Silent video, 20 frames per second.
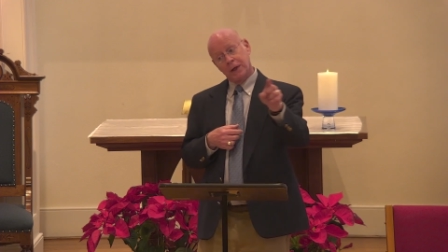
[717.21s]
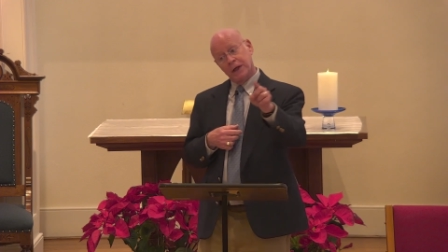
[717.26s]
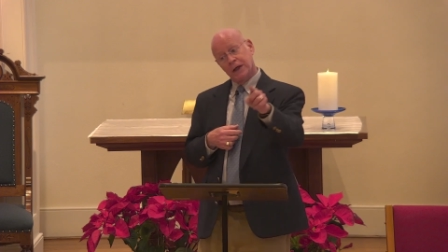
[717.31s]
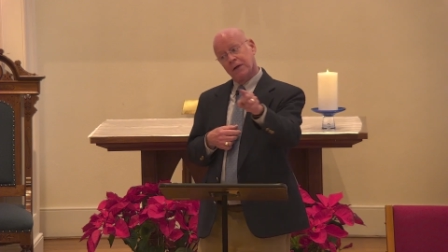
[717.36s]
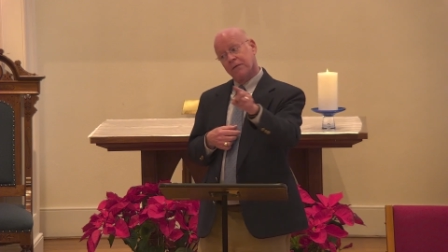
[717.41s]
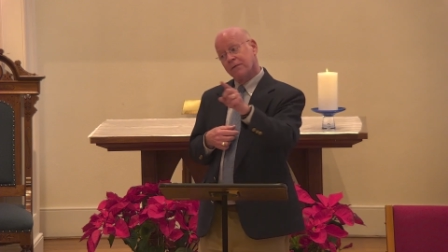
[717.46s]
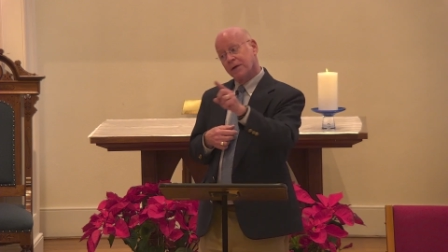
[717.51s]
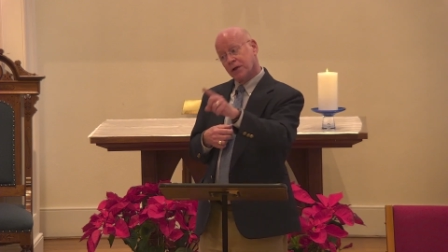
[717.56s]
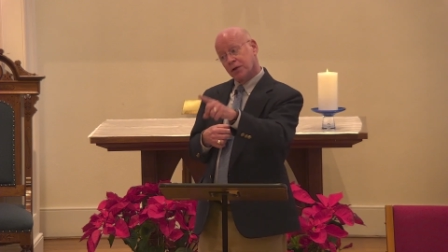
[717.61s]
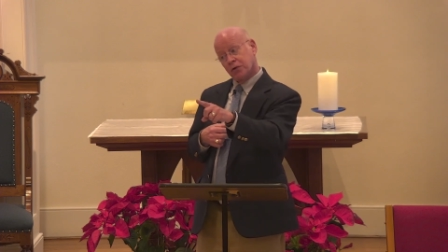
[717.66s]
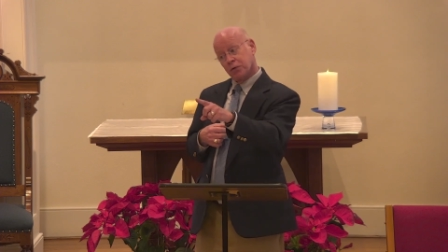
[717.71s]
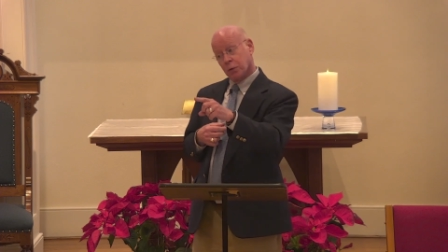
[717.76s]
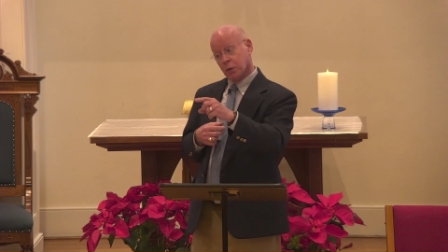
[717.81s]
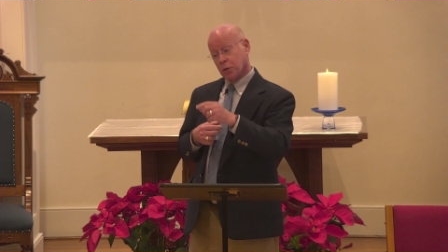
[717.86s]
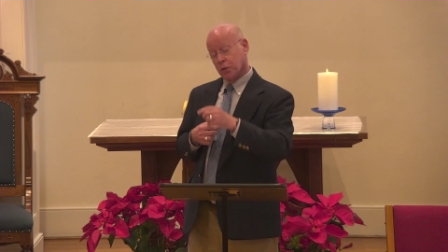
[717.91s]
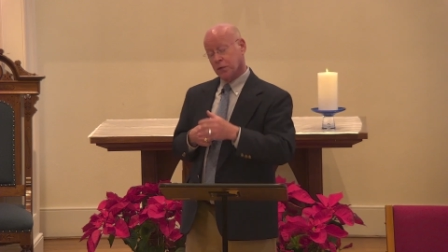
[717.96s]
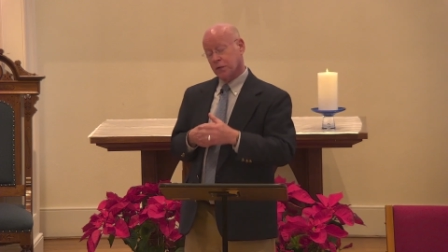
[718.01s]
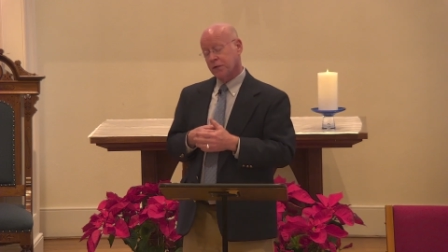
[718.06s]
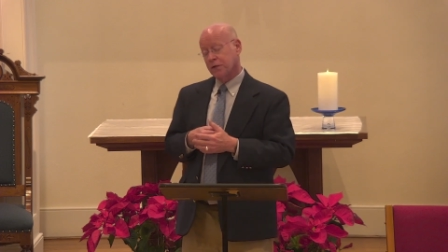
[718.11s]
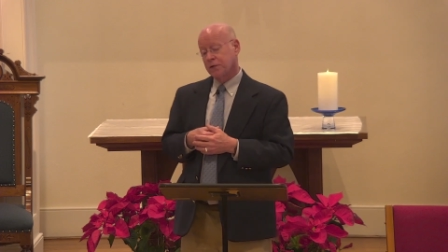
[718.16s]

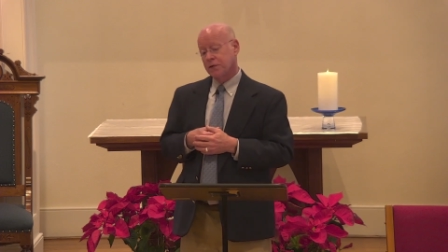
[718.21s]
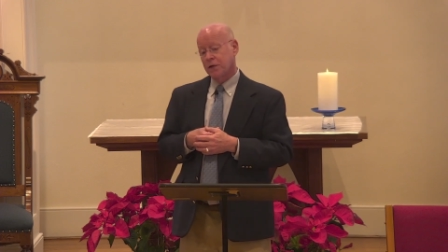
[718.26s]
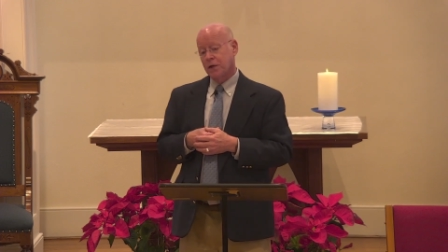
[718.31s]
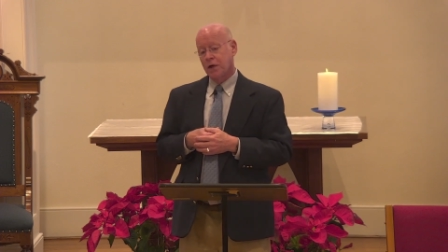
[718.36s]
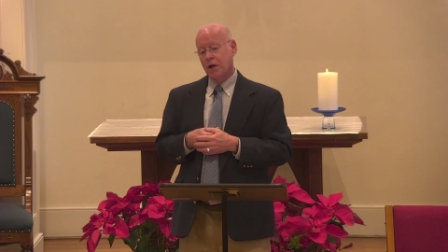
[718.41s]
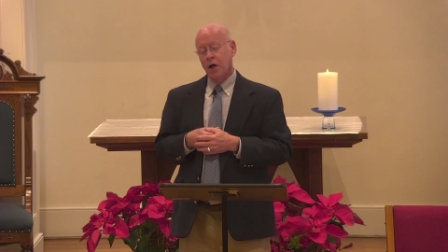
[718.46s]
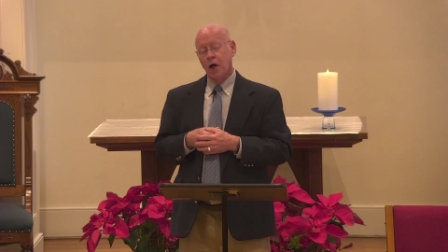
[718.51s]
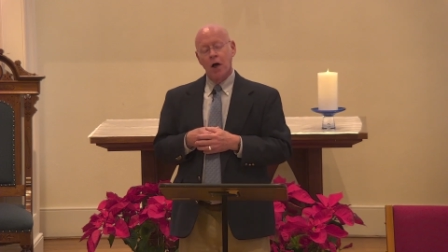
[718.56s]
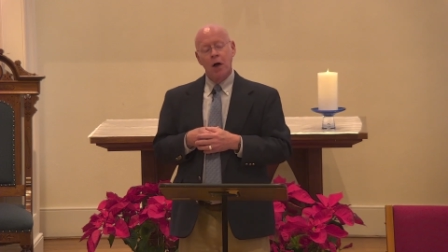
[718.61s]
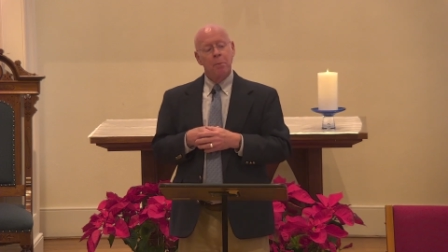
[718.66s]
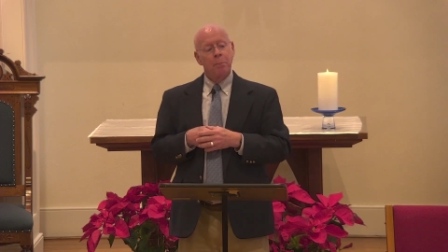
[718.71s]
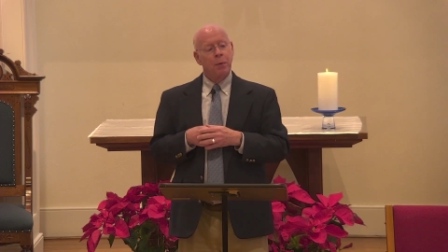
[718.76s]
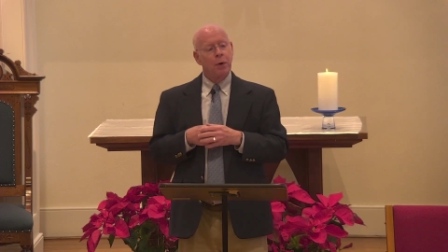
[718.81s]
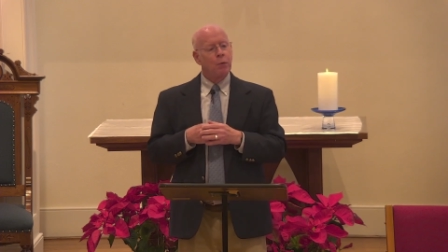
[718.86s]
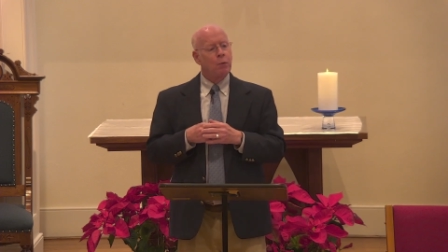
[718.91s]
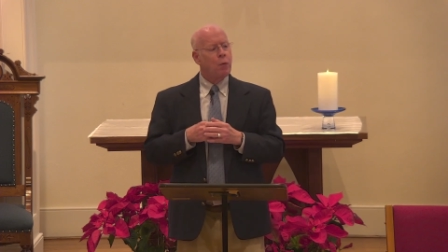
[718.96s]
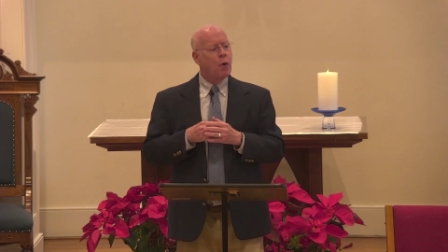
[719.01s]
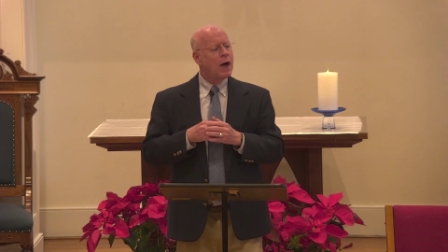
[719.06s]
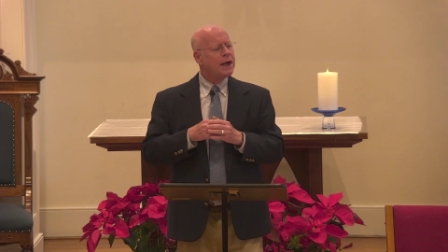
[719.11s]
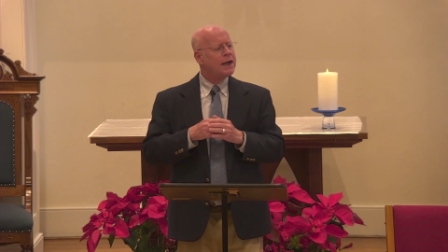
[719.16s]
individuals,
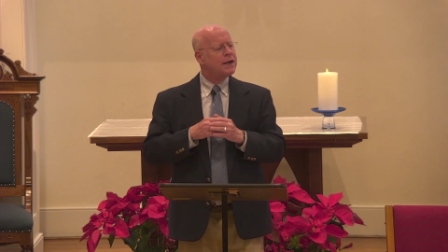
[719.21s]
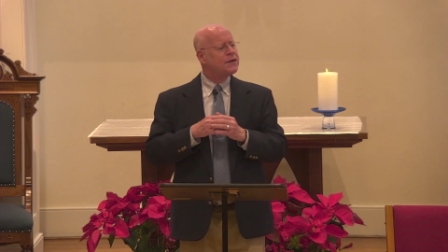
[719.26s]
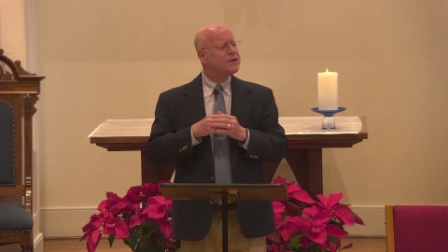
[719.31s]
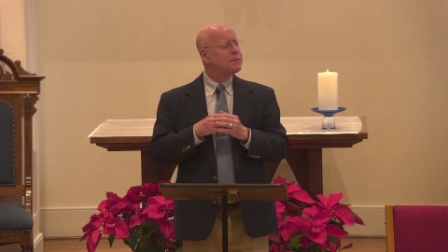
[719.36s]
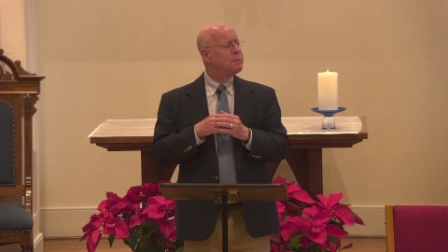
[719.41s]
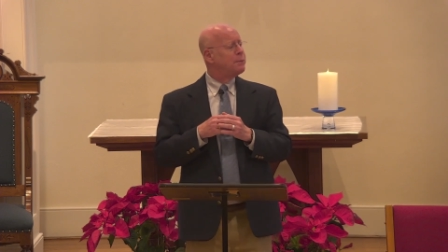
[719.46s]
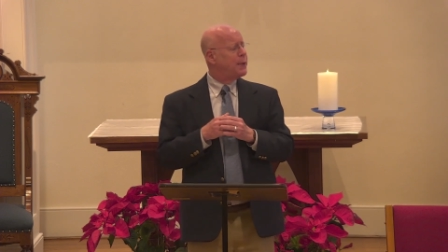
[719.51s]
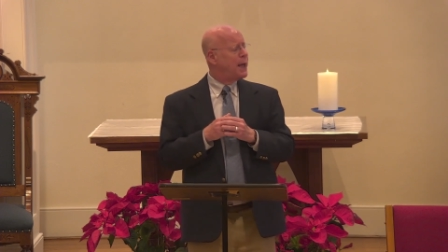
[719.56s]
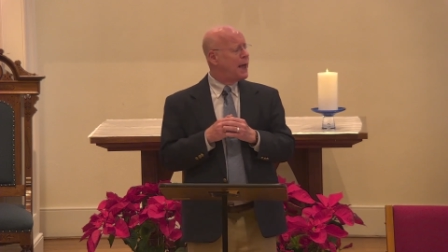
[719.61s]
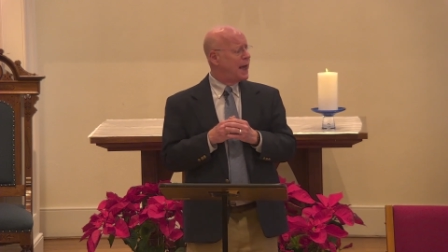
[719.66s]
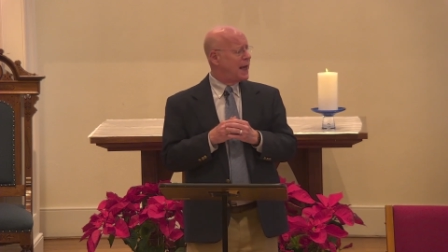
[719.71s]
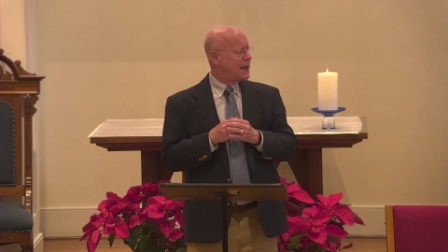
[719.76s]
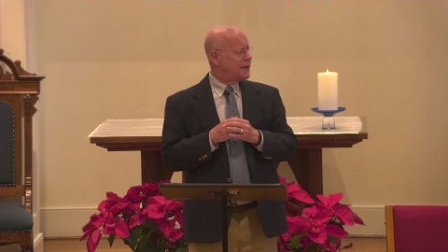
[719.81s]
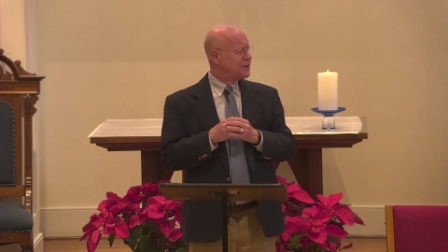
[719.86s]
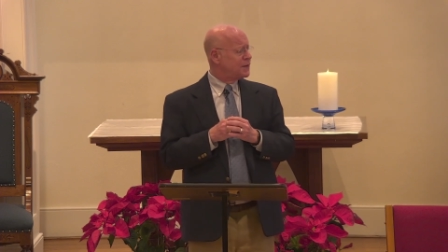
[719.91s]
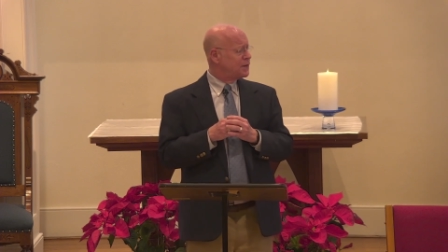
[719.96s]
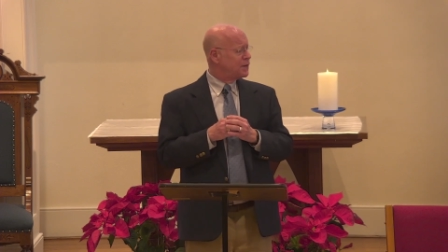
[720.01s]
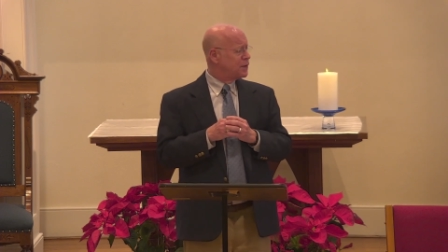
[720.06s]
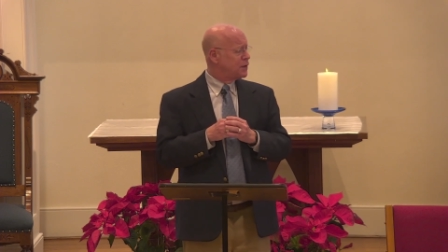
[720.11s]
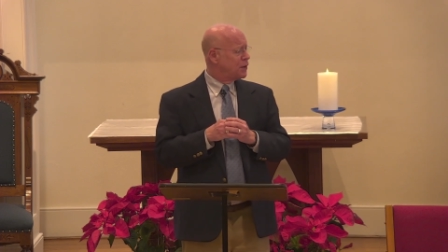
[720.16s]
but what is
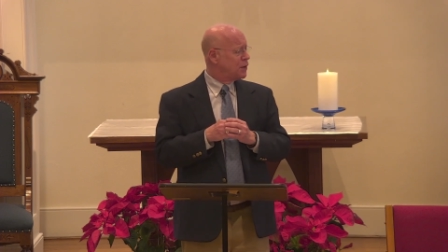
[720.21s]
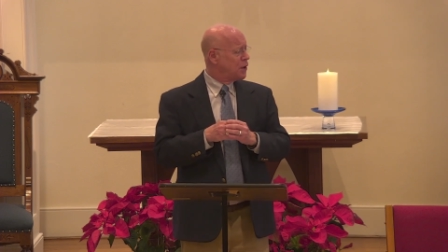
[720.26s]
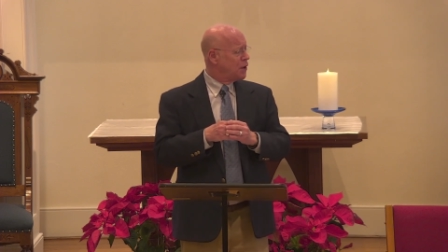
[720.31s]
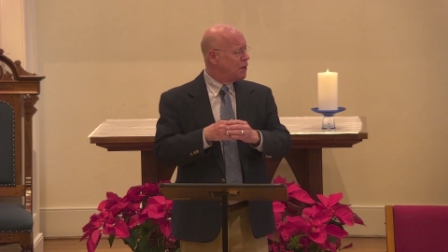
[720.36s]
best